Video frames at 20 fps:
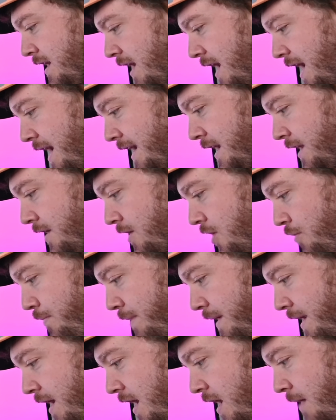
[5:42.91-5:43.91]
I can
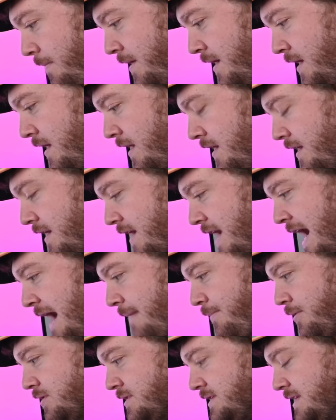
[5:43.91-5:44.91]
open up
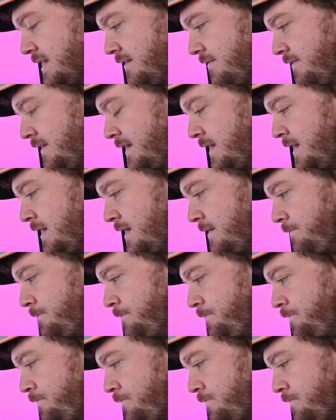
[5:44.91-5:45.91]
Apple TV,
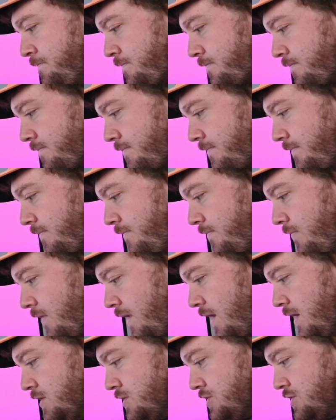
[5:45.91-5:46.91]

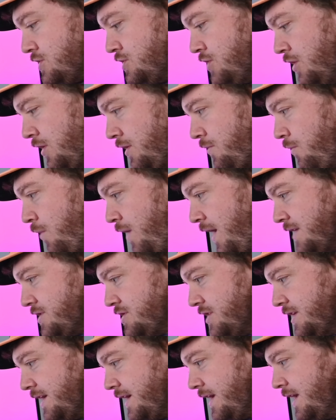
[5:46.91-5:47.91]
start
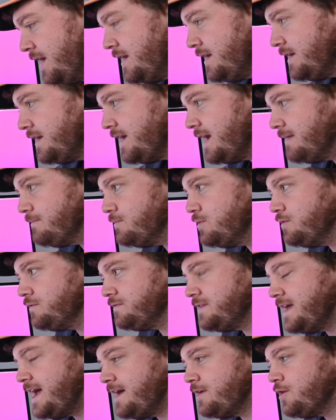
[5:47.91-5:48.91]
watching, and move
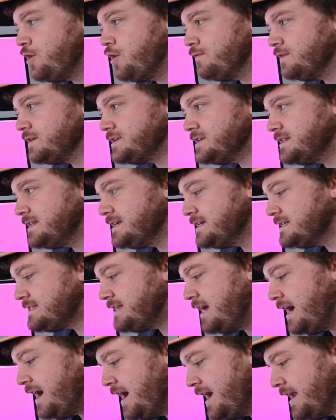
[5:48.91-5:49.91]
that over to this
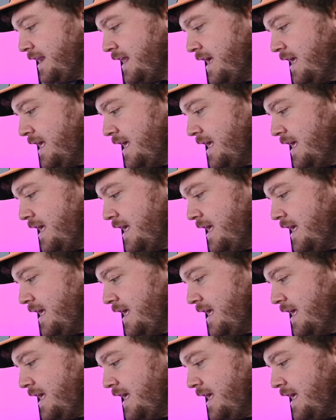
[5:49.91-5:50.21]
side,